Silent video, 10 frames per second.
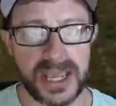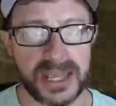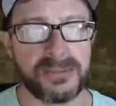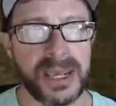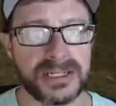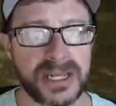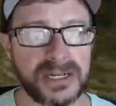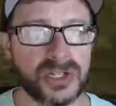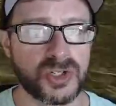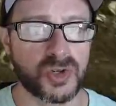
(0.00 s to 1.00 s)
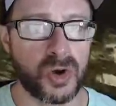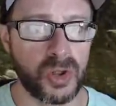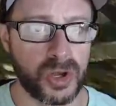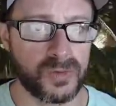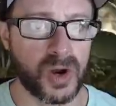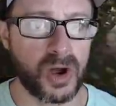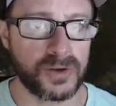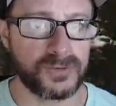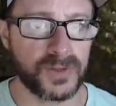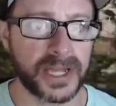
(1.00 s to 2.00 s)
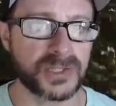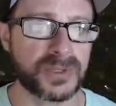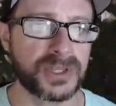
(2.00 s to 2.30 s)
and maintain control over all flags